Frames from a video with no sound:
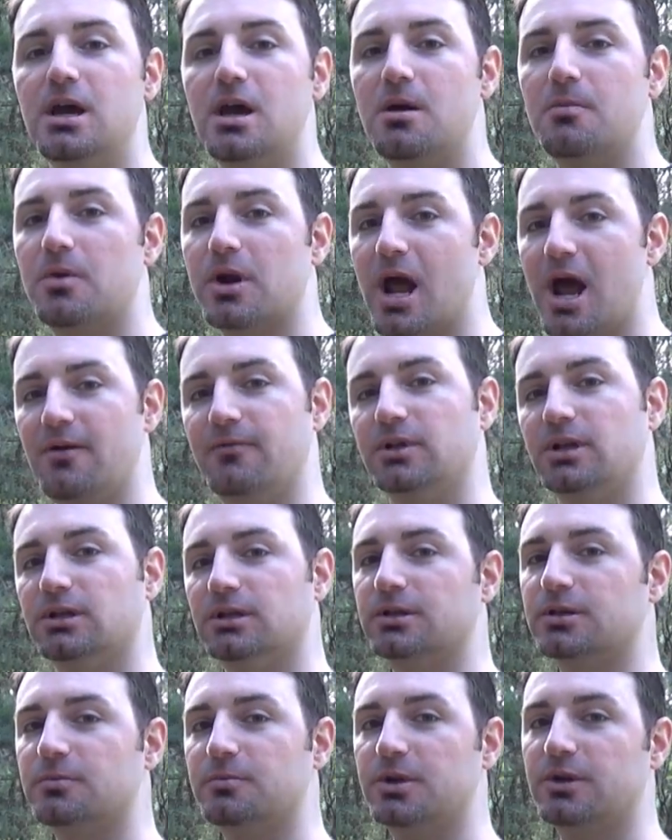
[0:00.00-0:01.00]
But having a
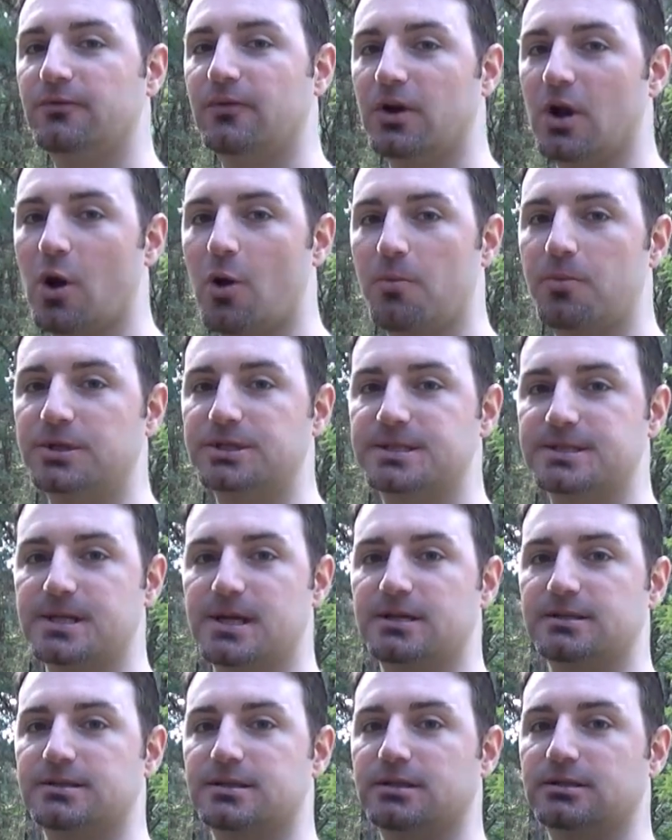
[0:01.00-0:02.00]
little bit of an open
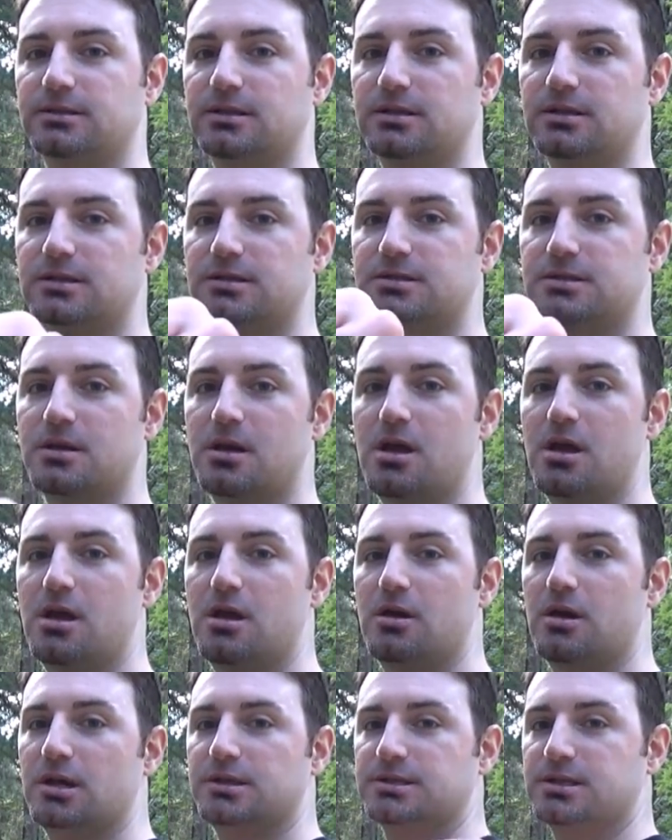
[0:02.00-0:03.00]
stance like this,
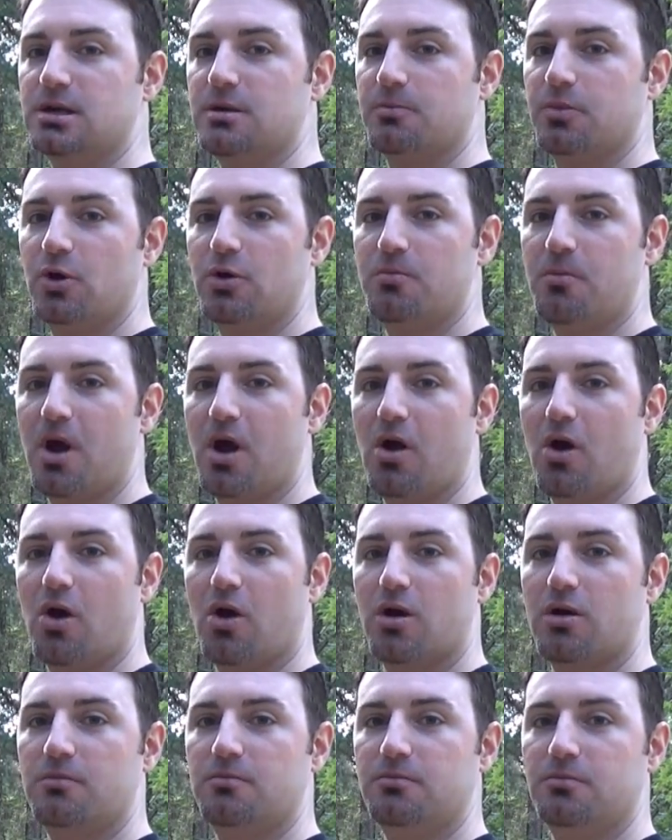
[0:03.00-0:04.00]
it's going to put my
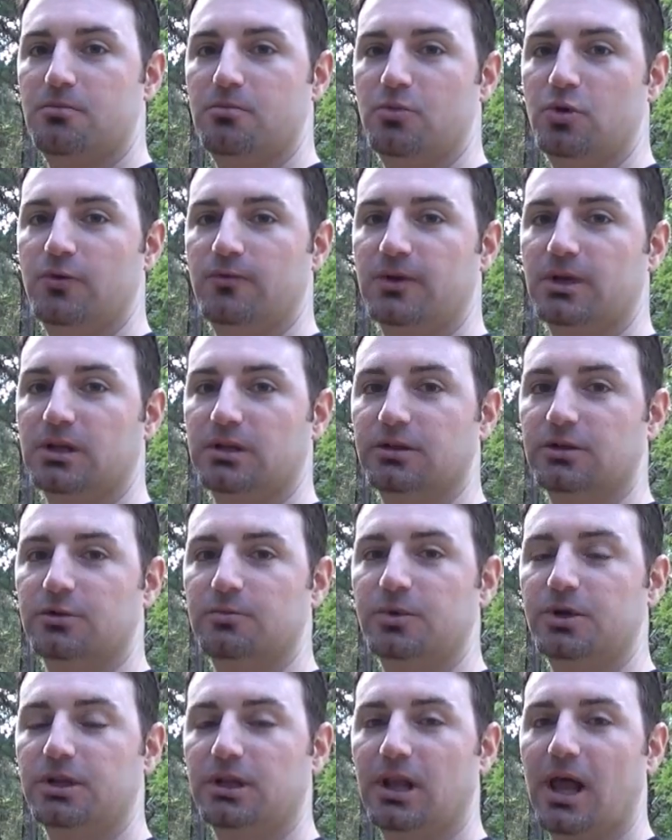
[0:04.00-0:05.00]
arm moving a little
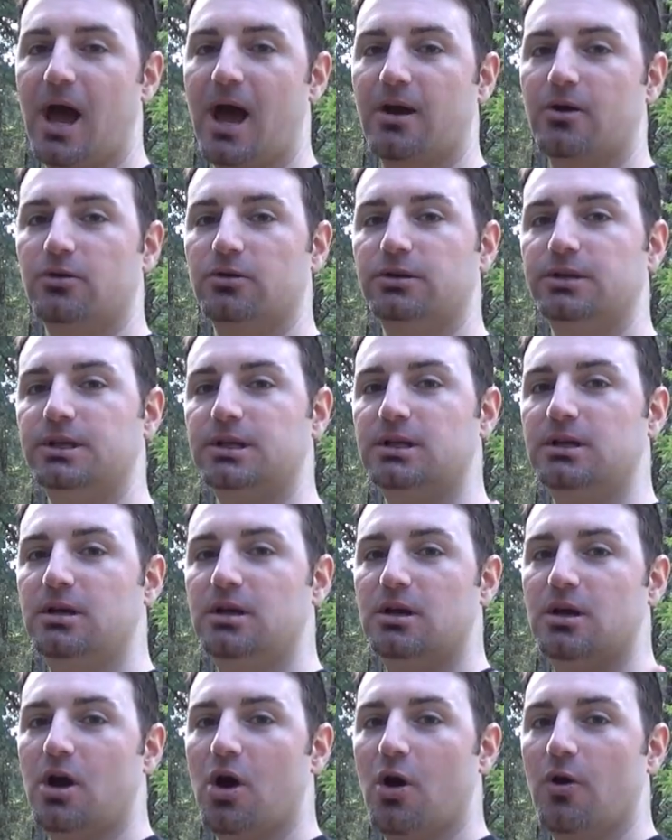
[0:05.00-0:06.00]
bit laterally
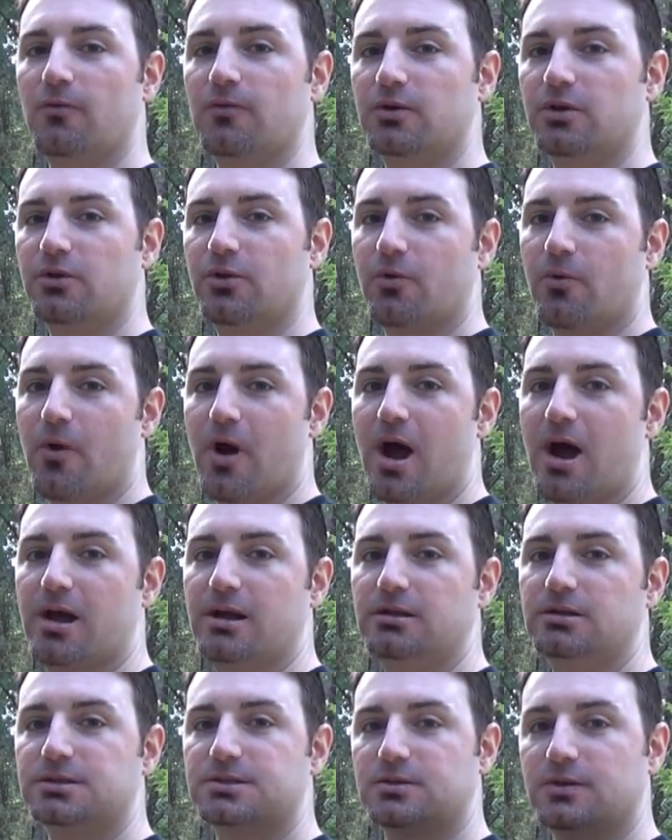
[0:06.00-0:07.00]
over to the right.
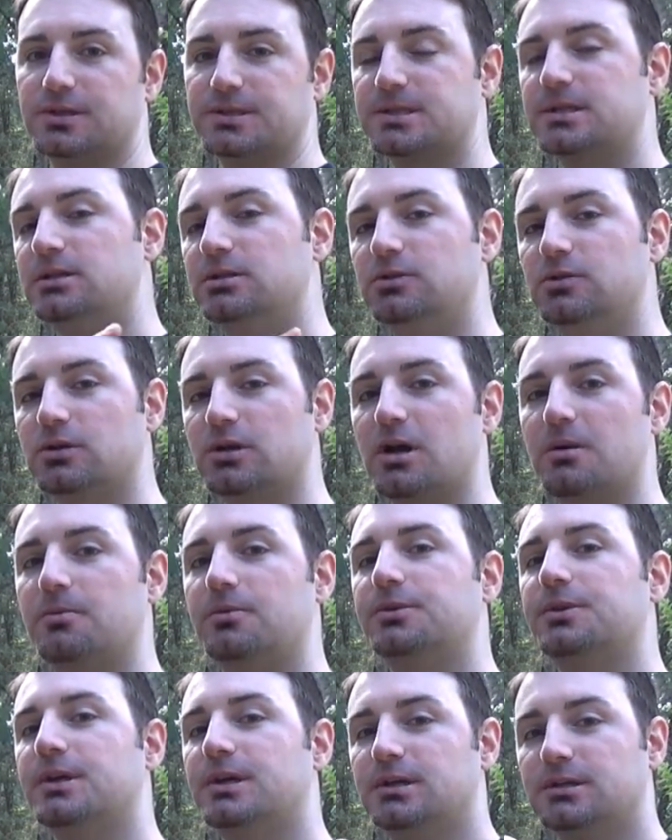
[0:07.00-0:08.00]
So that's going to do a couple
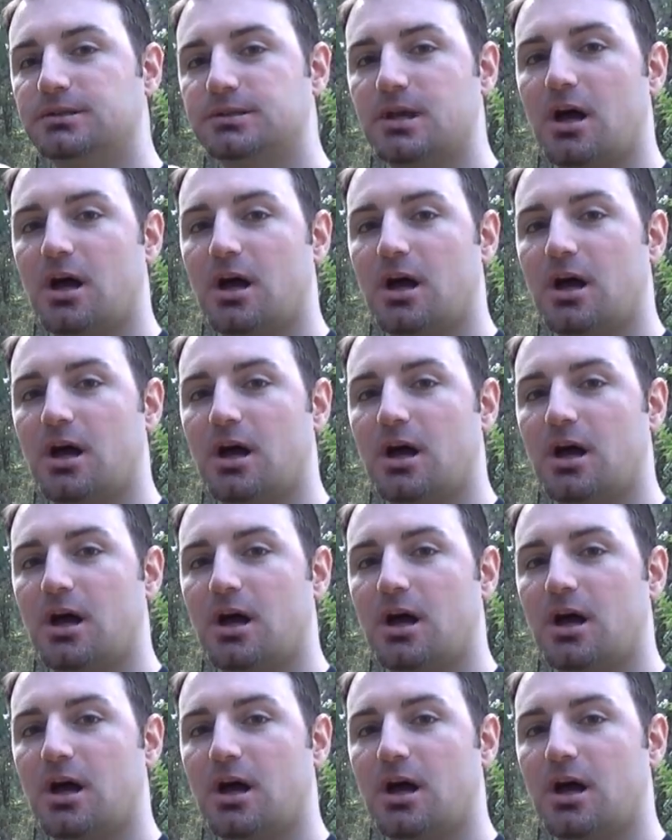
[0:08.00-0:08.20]
things.